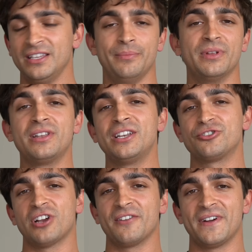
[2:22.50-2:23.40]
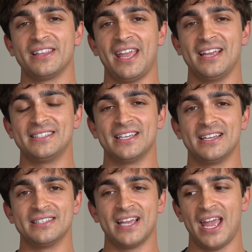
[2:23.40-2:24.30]
The ability to stratify the
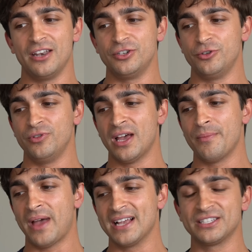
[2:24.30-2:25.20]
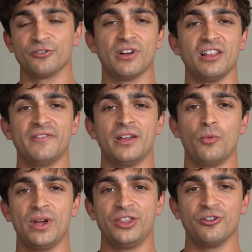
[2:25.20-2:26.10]
cases and do them as they're relevant
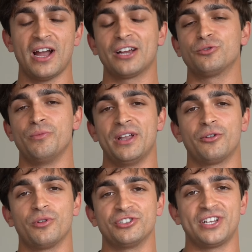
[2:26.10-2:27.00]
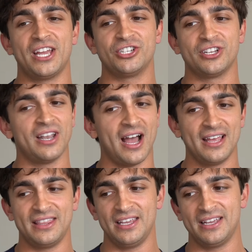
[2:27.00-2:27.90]
with your actual medical education, I
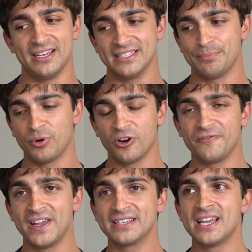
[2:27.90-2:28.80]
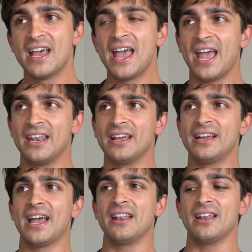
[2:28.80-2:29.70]
think is perfect. And
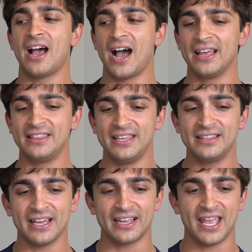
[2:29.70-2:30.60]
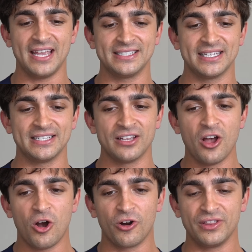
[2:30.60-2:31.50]
again, I think that cases
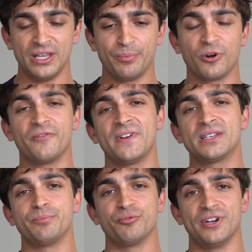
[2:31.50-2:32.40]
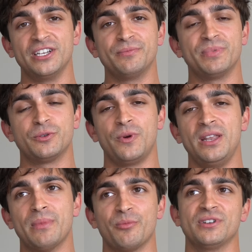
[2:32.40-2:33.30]
are the perfect bridge
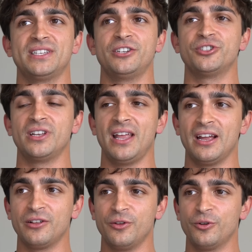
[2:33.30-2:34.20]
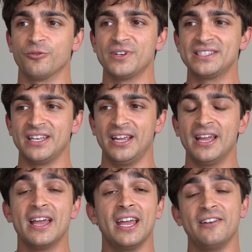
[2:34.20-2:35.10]
between memorization and clinical
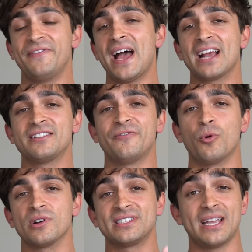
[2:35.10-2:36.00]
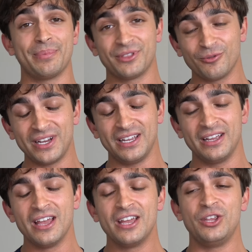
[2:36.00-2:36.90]
reasoning in fact, for step
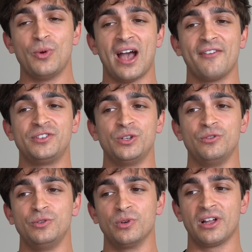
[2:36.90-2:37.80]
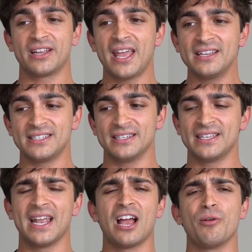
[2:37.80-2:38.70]
three, you have to do a lot of cases.
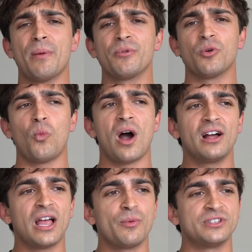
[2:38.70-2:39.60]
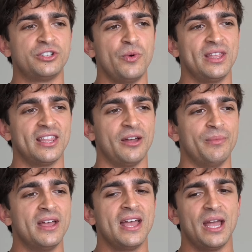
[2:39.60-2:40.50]
And I remember while I was doing
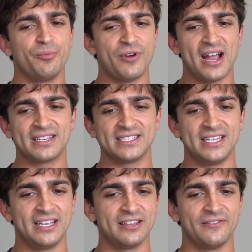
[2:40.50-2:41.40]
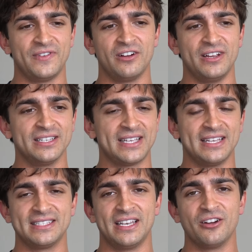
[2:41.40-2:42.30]
them and practicing the various
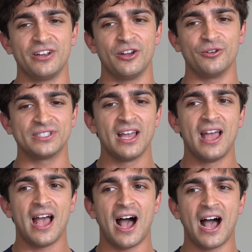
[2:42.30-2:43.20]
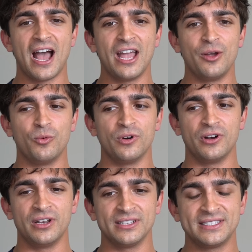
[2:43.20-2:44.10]
case scenarios, I
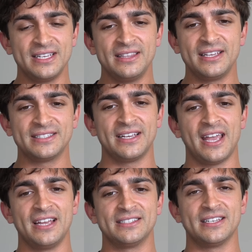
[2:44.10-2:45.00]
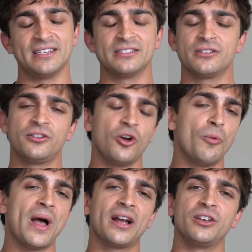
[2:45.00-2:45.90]
would see things in cases, go
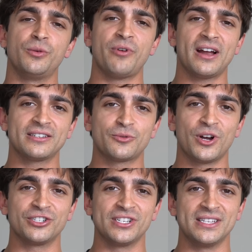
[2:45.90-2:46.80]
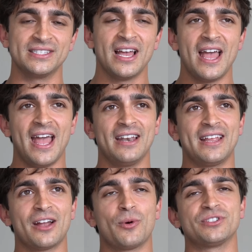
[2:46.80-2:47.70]
back and do practice questions and
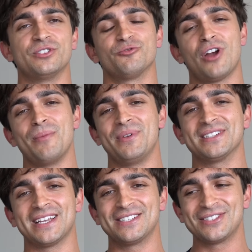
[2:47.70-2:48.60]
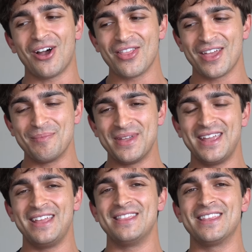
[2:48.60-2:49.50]
get questions right because I saw them
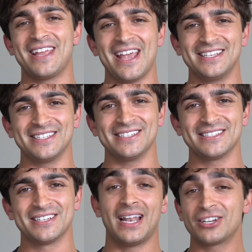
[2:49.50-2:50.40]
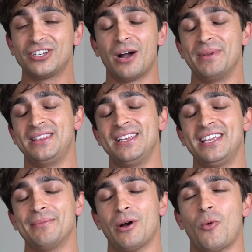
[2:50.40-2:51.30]
in the cases. That actually got me
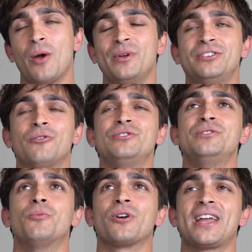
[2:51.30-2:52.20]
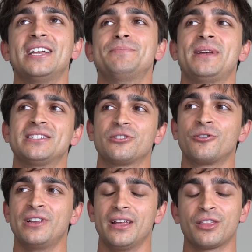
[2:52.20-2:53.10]
thinking about why we don't do more case-based
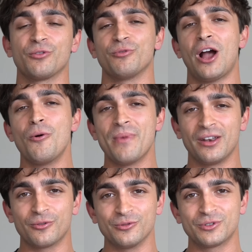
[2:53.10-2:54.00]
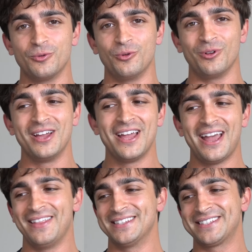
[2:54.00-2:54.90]
learning throughout medical school,
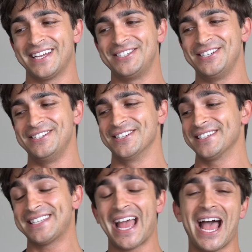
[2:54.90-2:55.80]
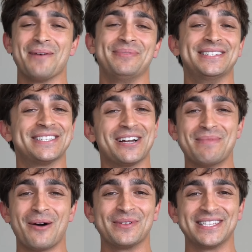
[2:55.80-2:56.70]
and then Sketchy just happened to come
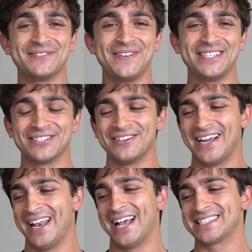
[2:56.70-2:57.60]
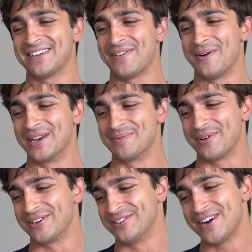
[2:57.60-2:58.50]
out with this feature and ask if I wanted to
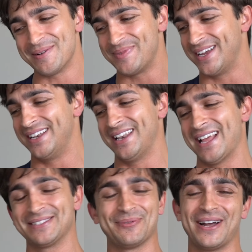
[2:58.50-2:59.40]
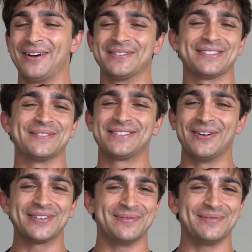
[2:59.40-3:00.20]
partner up, and that's why I was so stoked